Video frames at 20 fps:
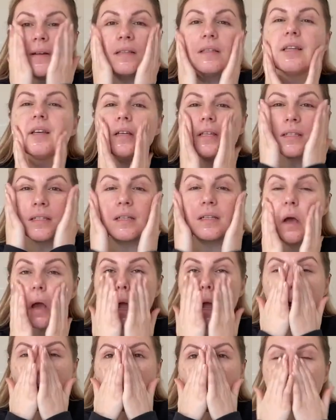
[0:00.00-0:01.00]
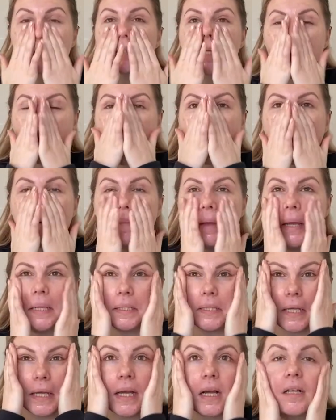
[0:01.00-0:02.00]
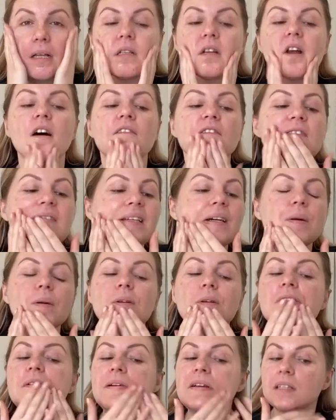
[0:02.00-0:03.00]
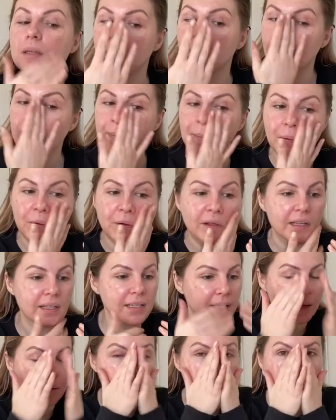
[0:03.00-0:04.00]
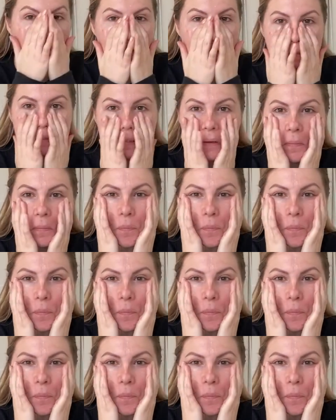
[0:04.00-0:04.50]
This is amazing stuff. So although it's a priming oil, it's like one of those